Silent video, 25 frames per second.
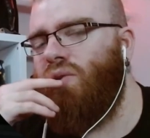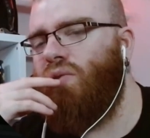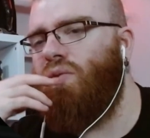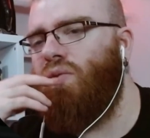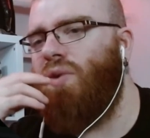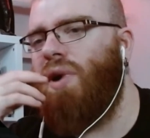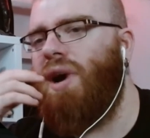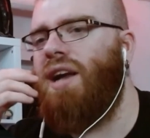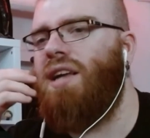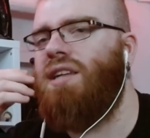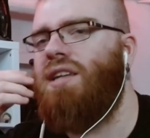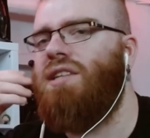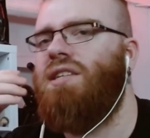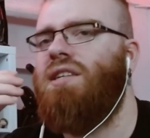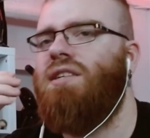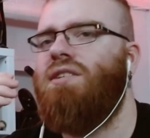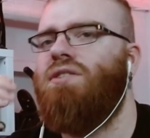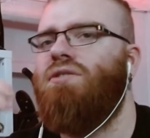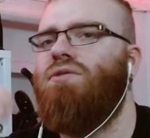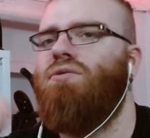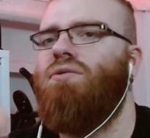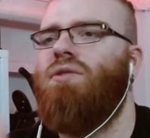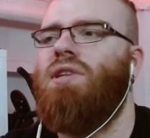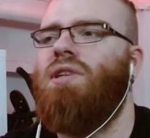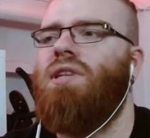Why she's
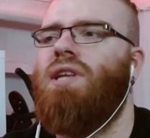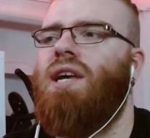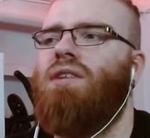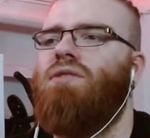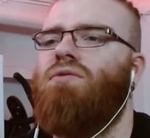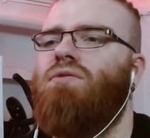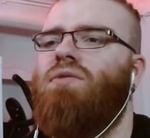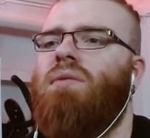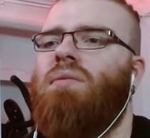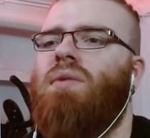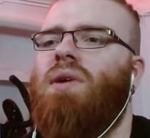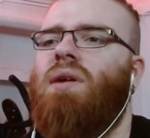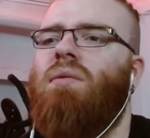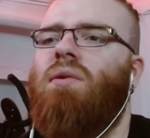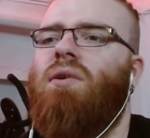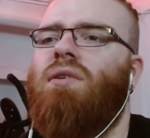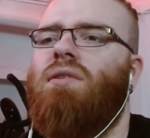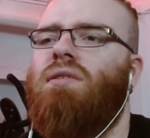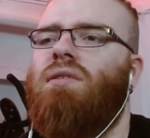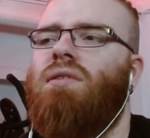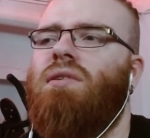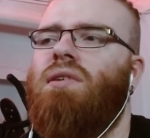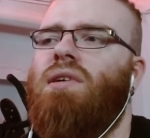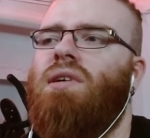doing that to him? Come on.